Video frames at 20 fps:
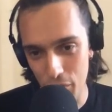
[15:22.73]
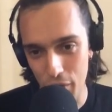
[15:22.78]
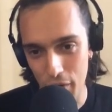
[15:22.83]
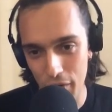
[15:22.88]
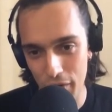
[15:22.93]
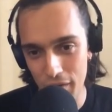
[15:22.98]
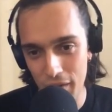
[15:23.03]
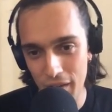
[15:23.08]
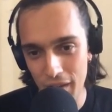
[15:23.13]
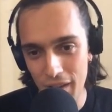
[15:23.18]

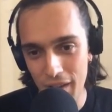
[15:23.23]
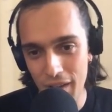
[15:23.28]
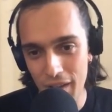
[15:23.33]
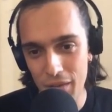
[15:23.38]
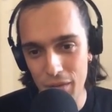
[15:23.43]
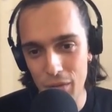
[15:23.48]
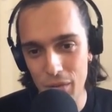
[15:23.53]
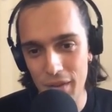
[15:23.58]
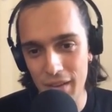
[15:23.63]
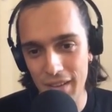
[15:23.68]
us
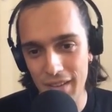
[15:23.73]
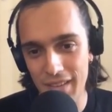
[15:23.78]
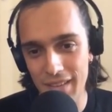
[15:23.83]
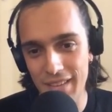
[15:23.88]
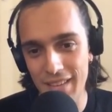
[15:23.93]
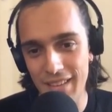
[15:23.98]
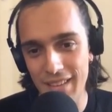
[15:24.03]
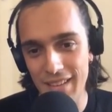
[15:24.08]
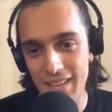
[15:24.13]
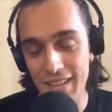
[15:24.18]
to get
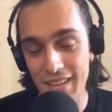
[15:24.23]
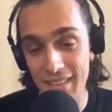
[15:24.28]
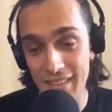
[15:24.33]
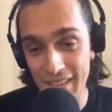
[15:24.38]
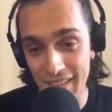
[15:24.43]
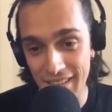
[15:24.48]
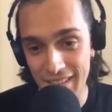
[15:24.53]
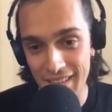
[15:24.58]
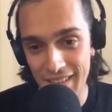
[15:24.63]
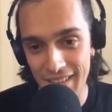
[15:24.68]

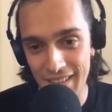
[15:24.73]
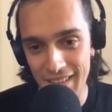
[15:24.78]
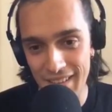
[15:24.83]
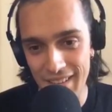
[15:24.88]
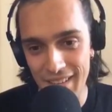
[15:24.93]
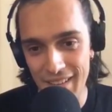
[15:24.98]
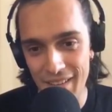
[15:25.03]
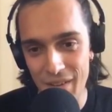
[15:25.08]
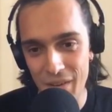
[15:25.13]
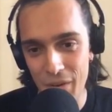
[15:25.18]
data
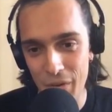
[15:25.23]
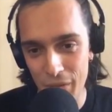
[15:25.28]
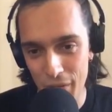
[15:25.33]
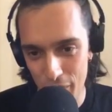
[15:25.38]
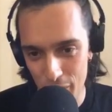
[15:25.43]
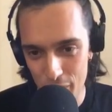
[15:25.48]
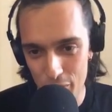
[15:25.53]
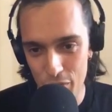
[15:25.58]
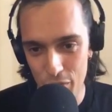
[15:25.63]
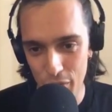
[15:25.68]
on
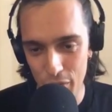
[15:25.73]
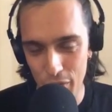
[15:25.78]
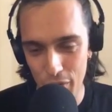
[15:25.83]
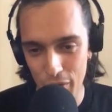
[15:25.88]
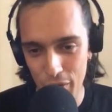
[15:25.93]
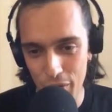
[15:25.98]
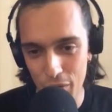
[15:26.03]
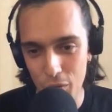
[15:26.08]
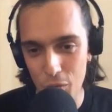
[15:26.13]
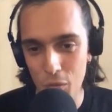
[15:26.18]
our
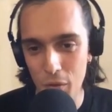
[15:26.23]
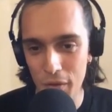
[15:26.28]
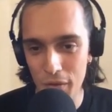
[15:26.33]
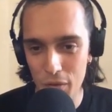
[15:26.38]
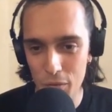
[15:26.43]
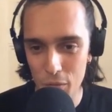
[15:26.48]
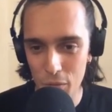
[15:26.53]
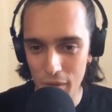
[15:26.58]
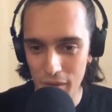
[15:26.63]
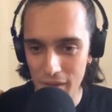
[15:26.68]
product. So
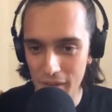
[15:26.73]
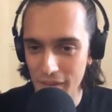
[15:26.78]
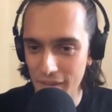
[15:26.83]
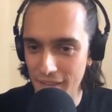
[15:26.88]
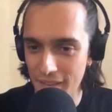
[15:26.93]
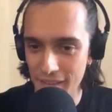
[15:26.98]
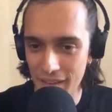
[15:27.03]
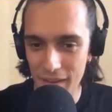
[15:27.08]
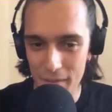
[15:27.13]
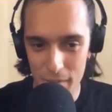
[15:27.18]
once we
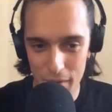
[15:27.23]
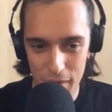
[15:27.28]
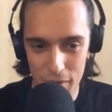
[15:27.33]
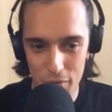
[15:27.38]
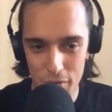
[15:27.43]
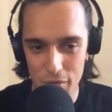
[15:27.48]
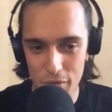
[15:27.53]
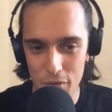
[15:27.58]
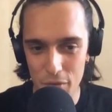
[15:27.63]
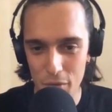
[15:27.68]
sell a
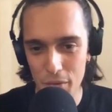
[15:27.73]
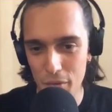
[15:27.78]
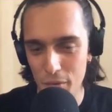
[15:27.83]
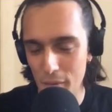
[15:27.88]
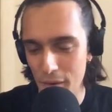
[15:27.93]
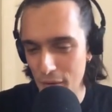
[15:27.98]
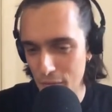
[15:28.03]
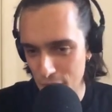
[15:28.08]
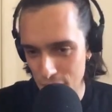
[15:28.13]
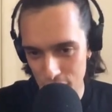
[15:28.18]
microscope
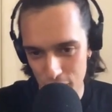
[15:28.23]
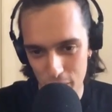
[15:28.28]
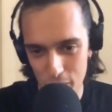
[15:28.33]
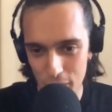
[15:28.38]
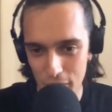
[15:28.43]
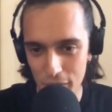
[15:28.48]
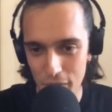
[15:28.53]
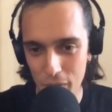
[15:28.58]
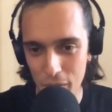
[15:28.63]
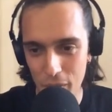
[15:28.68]

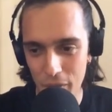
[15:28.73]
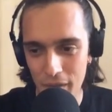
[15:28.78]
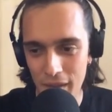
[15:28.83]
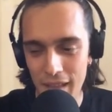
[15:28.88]
is sold,